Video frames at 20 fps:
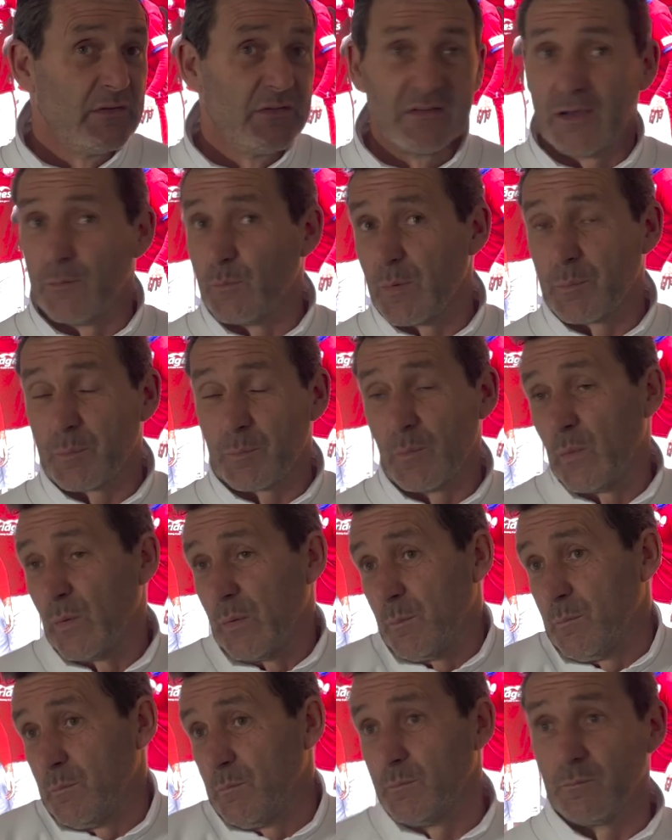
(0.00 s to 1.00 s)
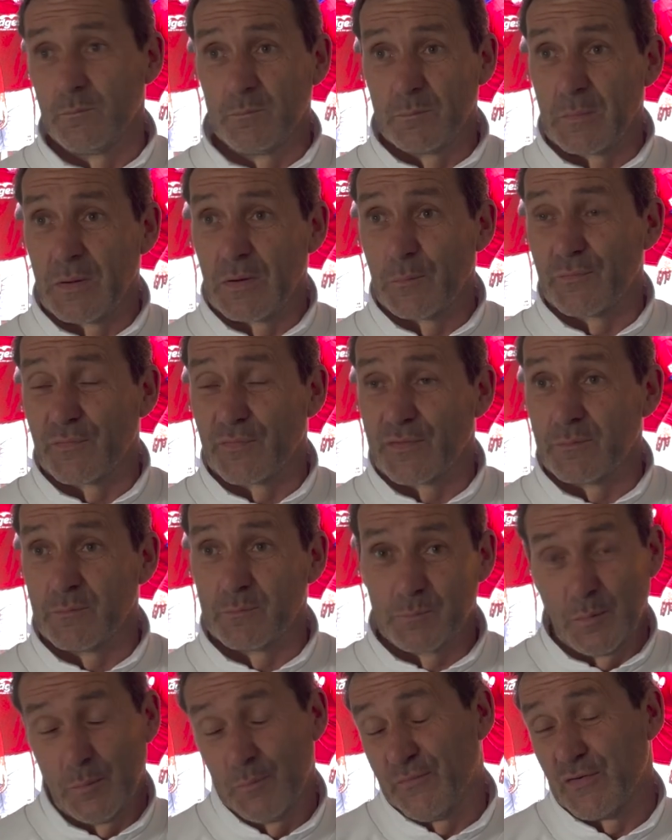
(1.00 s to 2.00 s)
and we'd be up
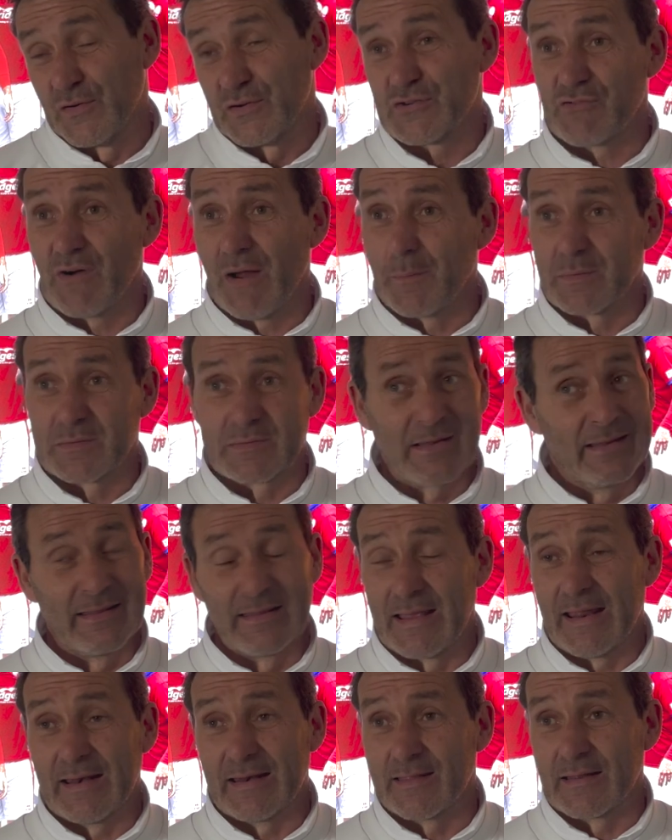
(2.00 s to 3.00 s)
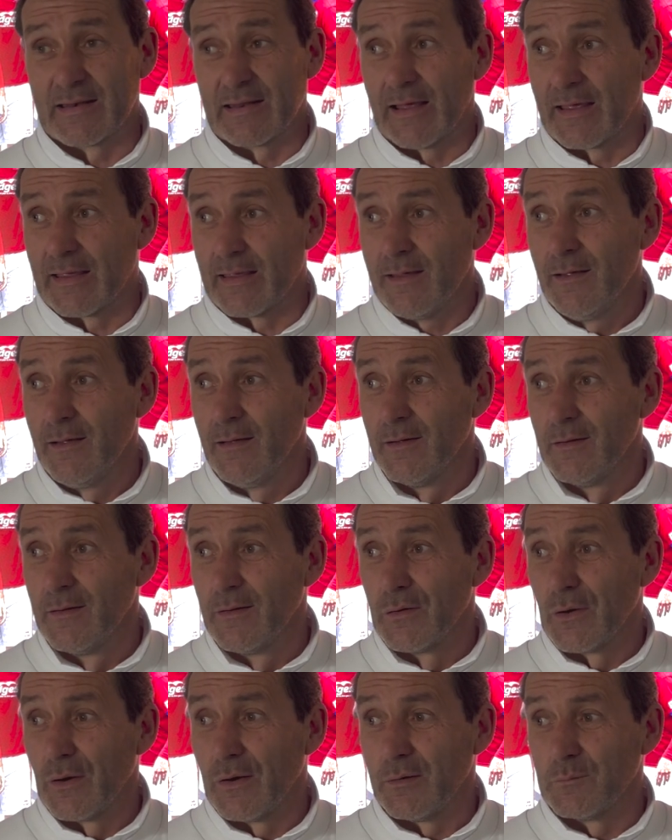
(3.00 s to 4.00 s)
for a scrap. At the end of the day,
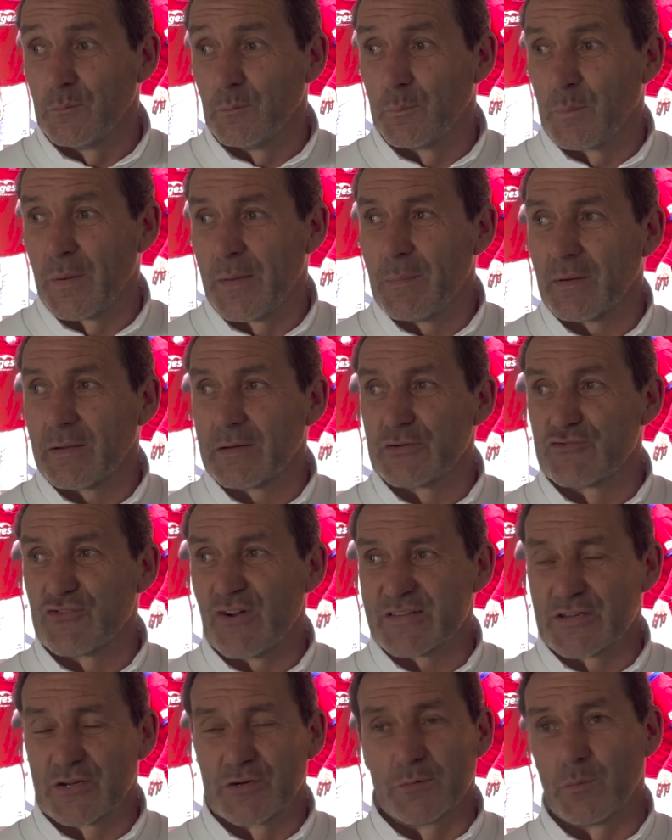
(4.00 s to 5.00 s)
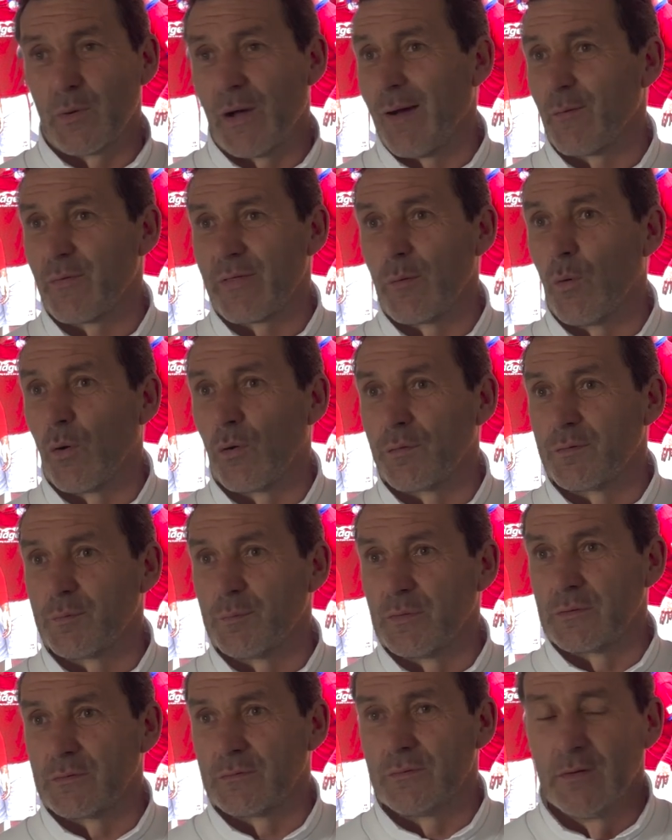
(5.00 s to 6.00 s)
people can dress it up how they want,
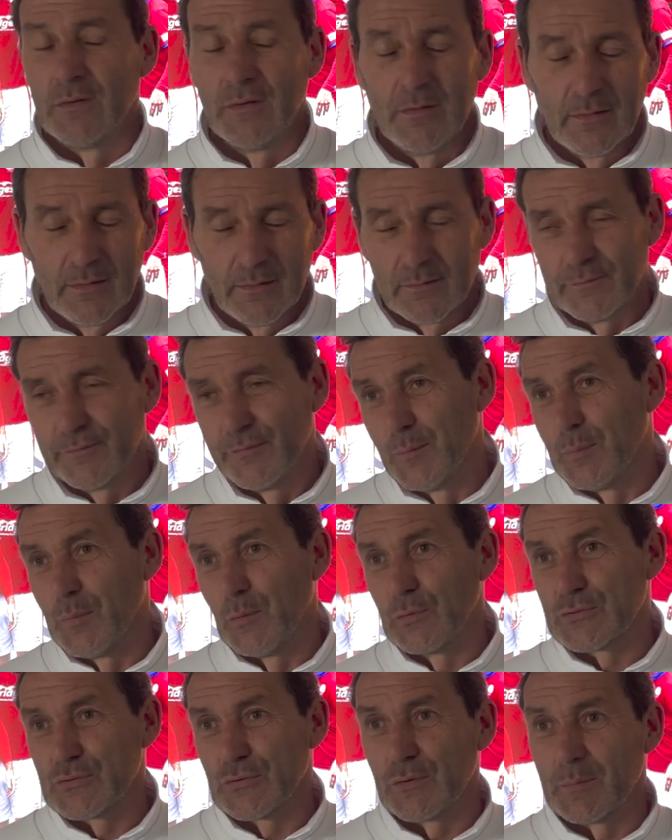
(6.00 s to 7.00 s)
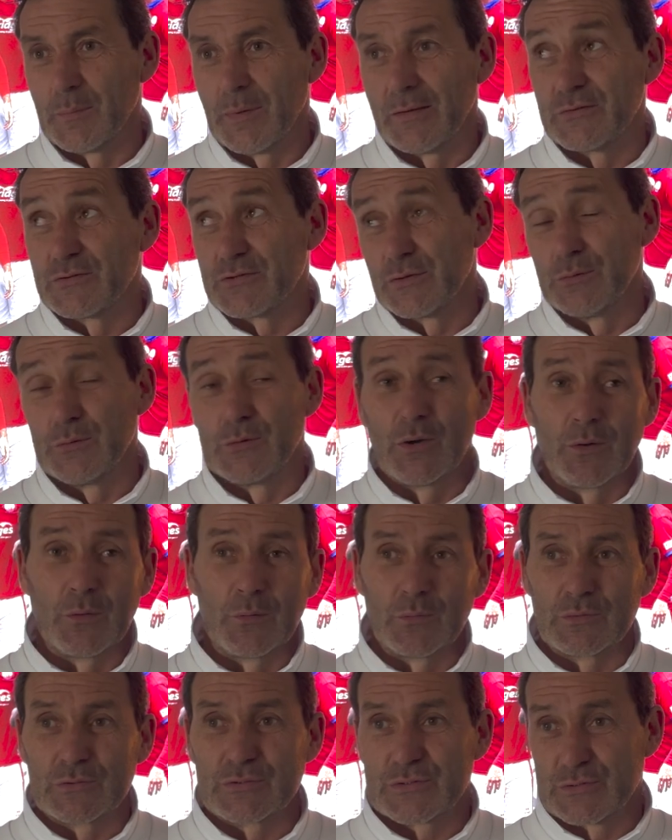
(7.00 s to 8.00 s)
but football's all about two
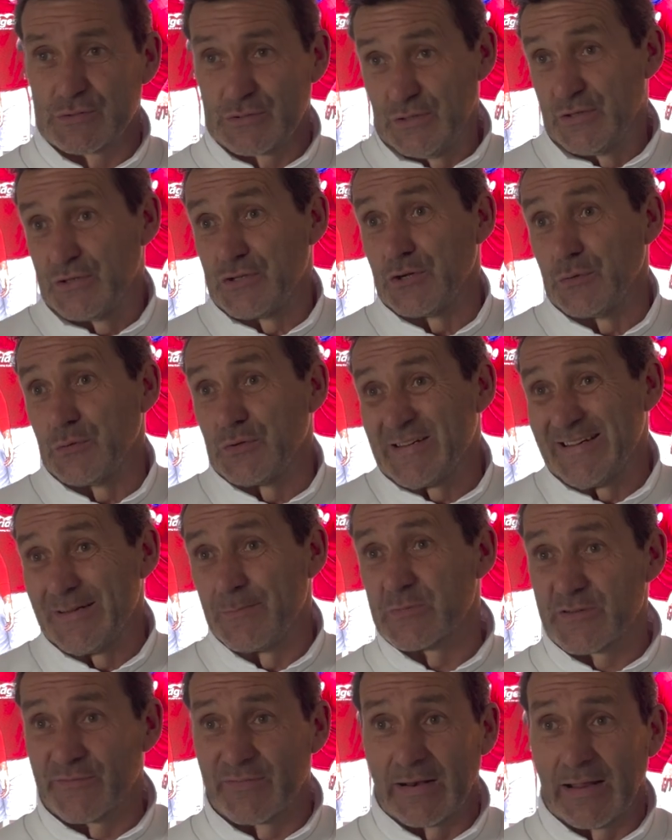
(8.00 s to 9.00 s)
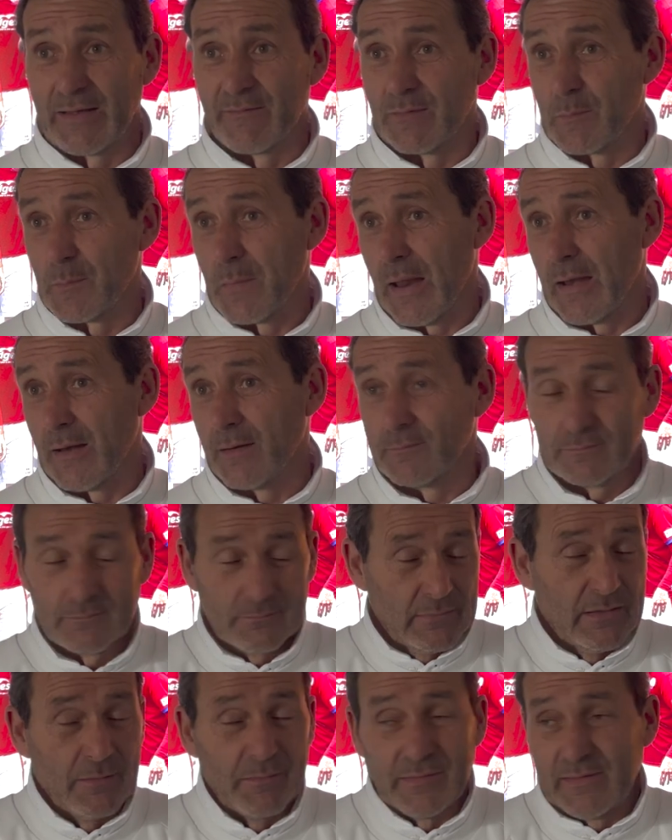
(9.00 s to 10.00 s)
goals and two teams of 11 men.
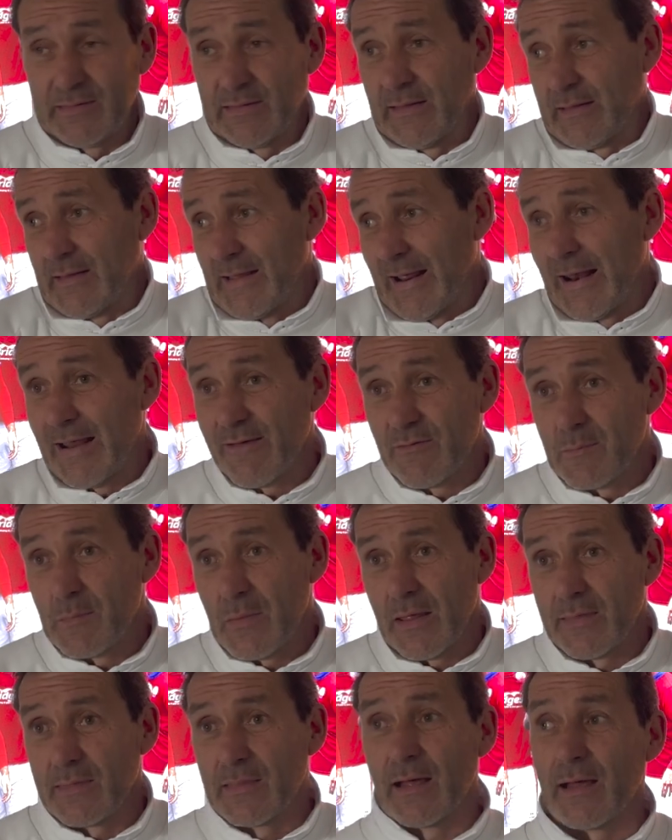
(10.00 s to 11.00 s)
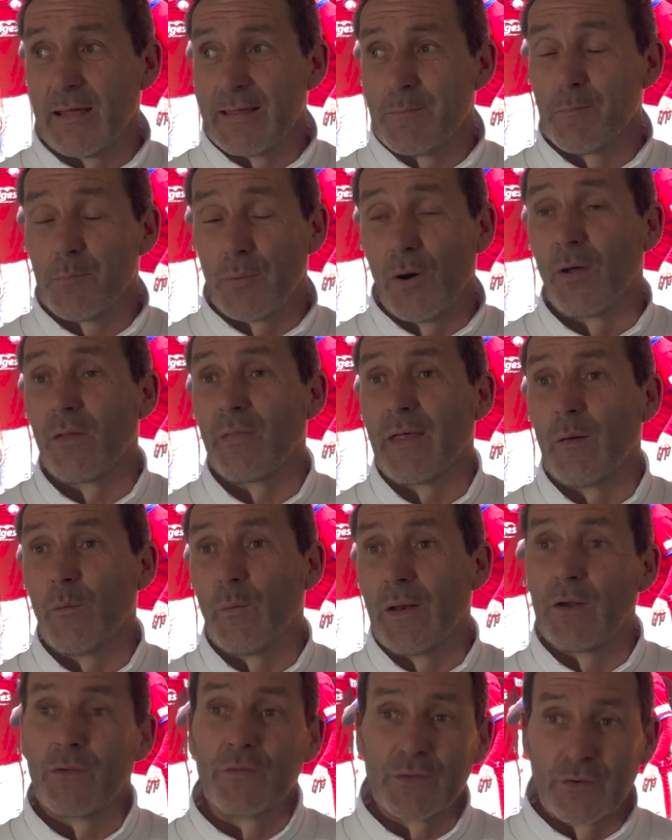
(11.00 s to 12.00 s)
The 11 men that impart their
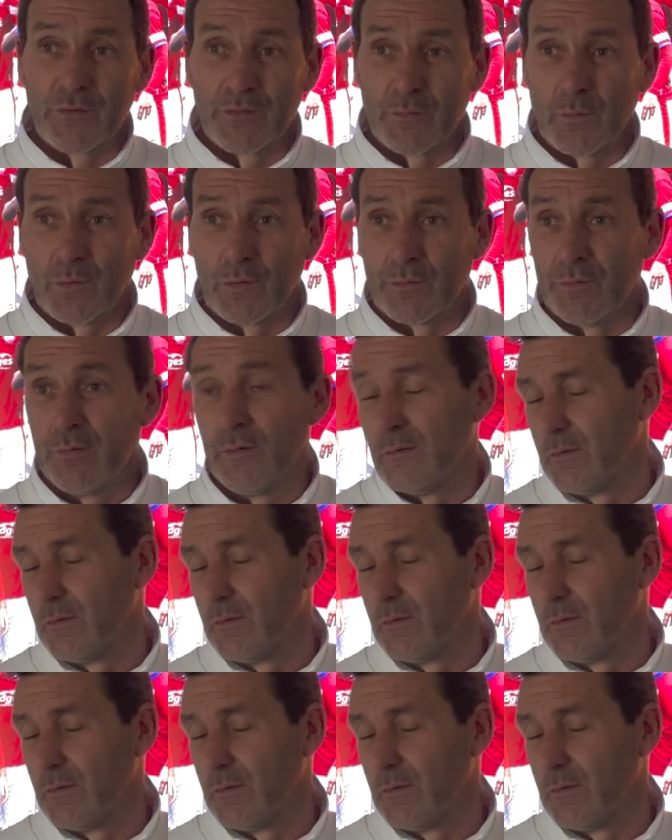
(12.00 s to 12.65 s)
will on the other one